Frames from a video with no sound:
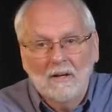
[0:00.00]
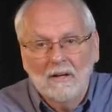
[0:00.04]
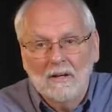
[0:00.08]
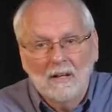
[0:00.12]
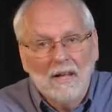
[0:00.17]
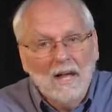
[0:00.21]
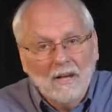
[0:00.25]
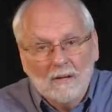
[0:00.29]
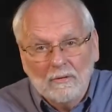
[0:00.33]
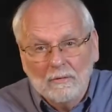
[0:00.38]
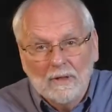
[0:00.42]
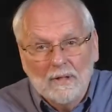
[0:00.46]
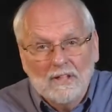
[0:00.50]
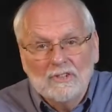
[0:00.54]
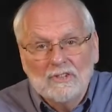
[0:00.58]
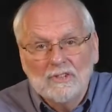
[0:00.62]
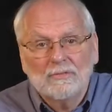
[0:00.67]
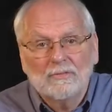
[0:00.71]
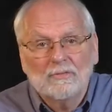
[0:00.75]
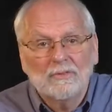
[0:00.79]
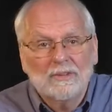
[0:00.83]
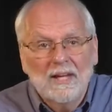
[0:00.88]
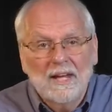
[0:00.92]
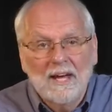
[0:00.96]
are a lot of
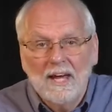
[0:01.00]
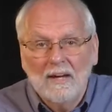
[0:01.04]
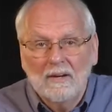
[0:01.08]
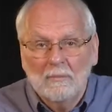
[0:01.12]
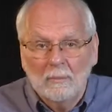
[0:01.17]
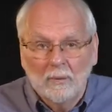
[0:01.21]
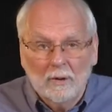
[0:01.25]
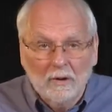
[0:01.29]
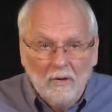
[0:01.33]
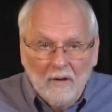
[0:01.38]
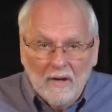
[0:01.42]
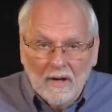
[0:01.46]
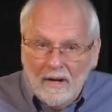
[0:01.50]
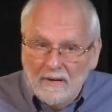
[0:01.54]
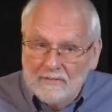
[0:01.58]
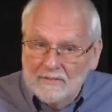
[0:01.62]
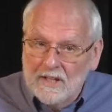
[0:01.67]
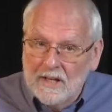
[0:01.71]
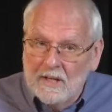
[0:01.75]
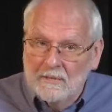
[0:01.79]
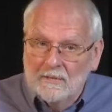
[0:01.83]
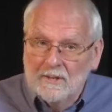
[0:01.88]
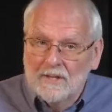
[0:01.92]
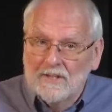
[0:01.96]
reasons for that, and we don't have
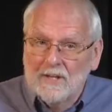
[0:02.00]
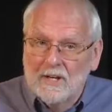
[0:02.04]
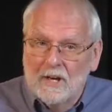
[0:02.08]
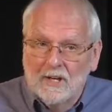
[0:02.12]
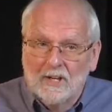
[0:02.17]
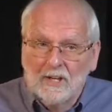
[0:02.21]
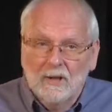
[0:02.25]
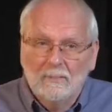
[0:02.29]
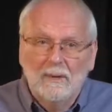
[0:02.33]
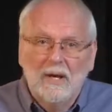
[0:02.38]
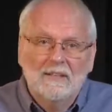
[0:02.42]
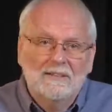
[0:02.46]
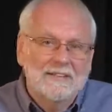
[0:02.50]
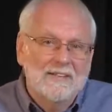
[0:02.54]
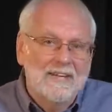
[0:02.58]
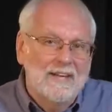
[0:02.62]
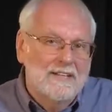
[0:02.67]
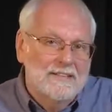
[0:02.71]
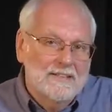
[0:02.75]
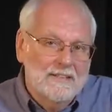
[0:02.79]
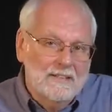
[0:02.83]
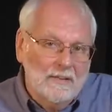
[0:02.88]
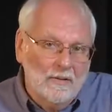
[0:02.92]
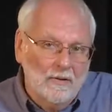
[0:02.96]
time to talk about
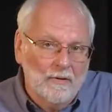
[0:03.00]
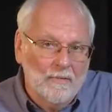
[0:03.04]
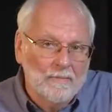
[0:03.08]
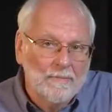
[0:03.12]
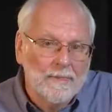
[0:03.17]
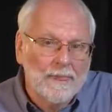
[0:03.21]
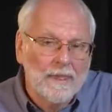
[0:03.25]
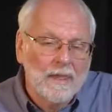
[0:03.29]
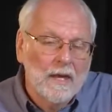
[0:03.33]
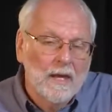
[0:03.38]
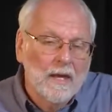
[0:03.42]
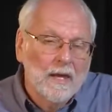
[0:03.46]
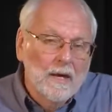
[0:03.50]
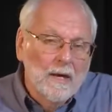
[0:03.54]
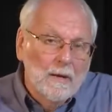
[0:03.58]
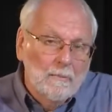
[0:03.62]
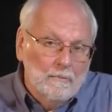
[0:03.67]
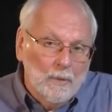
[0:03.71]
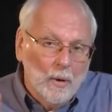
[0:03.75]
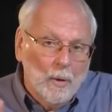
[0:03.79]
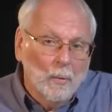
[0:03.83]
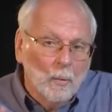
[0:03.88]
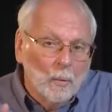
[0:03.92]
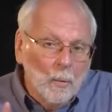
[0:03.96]
that here.
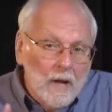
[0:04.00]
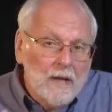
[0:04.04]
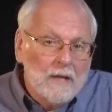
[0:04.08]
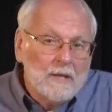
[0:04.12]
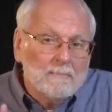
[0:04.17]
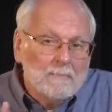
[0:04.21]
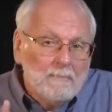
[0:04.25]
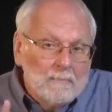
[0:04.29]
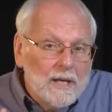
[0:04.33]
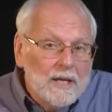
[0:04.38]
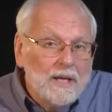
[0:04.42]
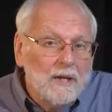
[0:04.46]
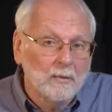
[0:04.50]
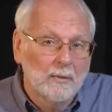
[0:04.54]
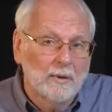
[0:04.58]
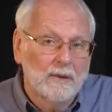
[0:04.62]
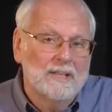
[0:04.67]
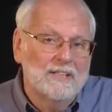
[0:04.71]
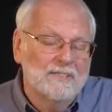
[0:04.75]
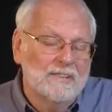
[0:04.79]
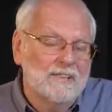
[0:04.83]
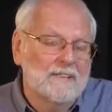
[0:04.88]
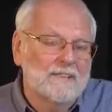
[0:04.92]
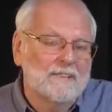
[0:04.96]
But one big
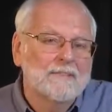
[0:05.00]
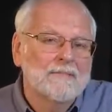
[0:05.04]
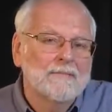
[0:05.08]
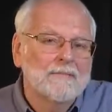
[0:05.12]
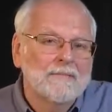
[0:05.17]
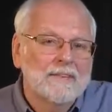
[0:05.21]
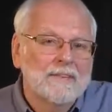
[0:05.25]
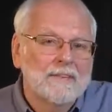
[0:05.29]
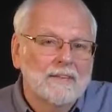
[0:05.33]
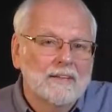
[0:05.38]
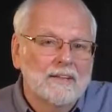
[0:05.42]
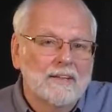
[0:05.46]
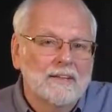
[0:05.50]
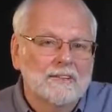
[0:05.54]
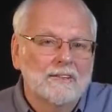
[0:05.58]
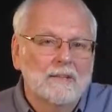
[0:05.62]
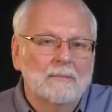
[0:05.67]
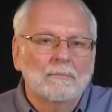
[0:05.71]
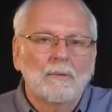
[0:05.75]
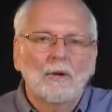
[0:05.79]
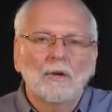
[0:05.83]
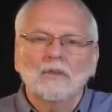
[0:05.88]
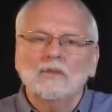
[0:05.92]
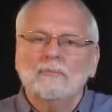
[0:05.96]
reason is
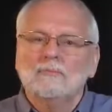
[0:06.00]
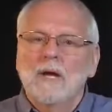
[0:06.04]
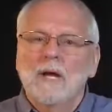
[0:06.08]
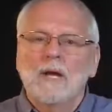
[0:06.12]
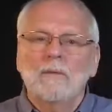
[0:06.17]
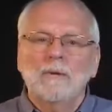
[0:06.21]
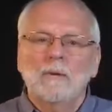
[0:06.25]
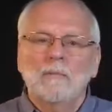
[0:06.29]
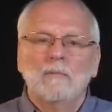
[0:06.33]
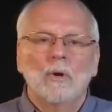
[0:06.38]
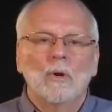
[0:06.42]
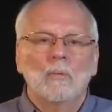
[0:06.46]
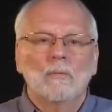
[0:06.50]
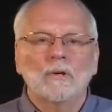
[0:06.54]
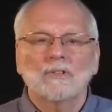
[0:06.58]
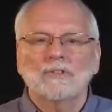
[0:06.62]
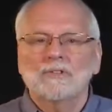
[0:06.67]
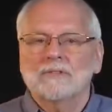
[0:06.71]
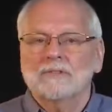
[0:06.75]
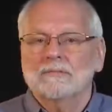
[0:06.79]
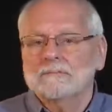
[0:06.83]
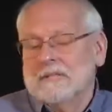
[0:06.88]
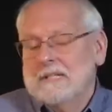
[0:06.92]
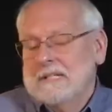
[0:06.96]
that most baby
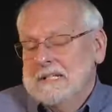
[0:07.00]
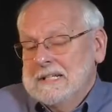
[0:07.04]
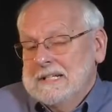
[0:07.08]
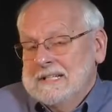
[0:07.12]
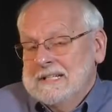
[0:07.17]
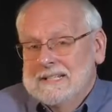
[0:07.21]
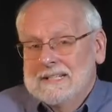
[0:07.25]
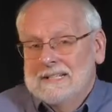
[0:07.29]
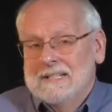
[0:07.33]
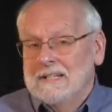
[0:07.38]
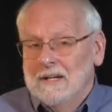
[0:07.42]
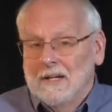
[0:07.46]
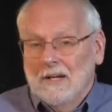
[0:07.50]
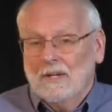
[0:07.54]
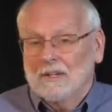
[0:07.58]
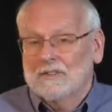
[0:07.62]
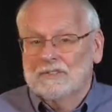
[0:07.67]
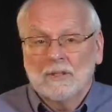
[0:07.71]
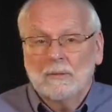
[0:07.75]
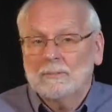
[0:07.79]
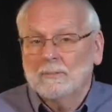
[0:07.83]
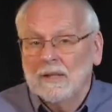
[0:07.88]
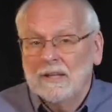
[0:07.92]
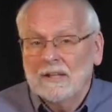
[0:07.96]
boomers are
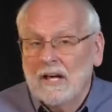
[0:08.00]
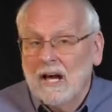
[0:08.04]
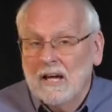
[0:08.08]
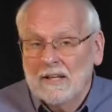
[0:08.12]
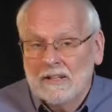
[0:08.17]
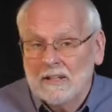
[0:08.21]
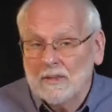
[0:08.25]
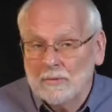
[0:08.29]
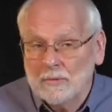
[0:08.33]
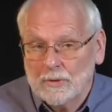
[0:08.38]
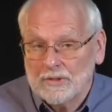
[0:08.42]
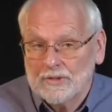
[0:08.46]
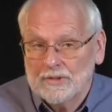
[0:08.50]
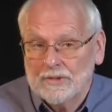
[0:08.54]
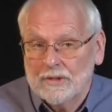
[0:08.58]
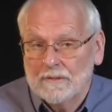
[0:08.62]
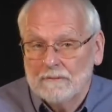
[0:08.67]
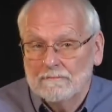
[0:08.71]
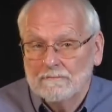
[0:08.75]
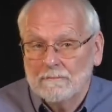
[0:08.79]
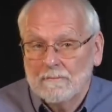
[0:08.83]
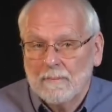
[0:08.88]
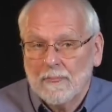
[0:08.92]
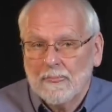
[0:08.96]
simply not interested,
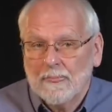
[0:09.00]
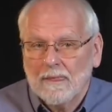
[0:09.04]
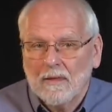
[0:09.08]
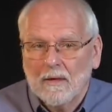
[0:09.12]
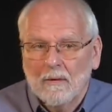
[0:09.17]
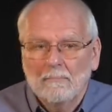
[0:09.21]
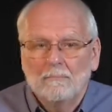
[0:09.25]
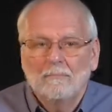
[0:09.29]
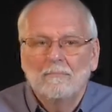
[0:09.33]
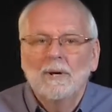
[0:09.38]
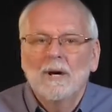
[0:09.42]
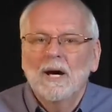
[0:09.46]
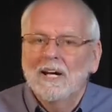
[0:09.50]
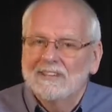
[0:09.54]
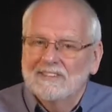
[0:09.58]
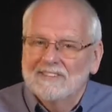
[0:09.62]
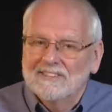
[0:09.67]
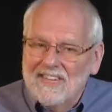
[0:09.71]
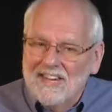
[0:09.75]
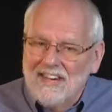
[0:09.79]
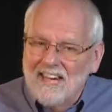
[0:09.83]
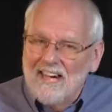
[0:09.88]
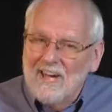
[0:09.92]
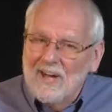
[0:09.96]

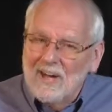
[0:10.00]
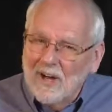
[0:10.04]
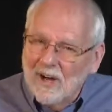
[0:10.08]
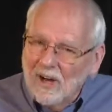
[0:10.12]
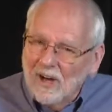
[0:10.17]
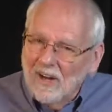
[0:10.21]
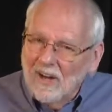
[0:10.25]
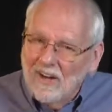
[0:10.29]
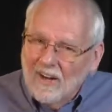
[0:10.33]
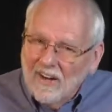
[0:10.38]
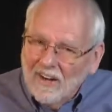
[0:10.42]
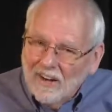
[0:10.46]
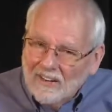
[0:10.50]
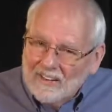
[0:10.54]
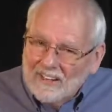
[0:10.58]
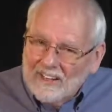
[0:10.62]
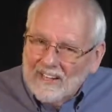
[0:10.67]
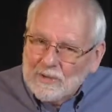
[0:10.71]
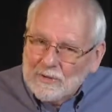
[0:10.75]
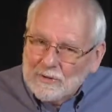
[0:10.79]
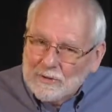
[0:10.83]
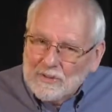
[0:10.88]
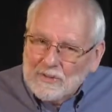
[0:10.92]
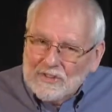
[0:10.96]
but they are
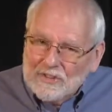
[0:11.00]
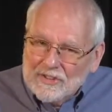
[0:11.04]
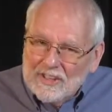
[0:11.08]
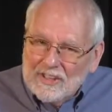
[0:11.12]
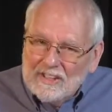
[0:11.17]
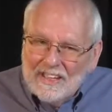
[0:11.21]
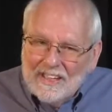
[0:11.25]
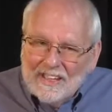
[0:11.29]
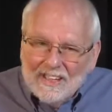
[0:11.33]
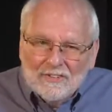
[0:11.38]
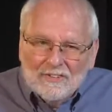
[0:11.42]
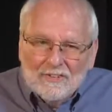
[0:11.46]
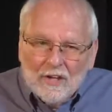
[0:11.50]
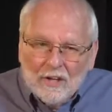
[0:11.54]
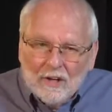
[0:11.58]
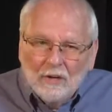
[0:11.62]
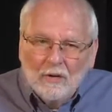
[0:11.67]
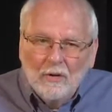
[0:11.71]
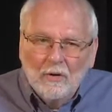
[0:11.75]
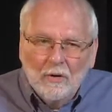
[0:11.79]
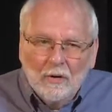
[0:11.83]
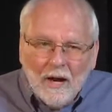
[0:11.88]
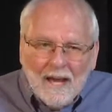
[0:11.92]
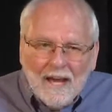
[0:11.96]
interested in their
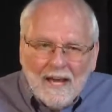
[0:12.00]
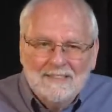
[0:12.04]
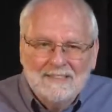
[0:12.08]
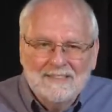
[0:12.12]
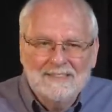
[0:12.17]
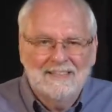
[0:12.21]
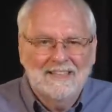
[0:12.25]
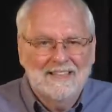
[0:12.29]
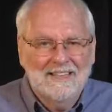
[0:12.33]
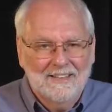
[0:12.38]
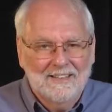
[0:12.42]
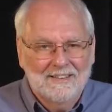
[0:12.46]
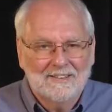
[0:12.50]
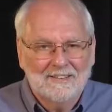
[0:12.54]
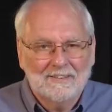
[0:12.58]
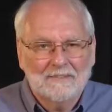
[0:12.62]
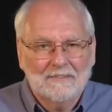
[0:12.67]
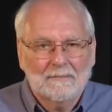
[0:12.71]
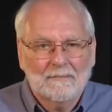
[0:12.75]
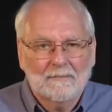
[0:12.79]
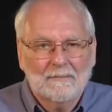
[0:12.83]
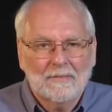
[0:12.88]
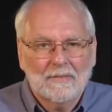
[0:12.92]
grandkids.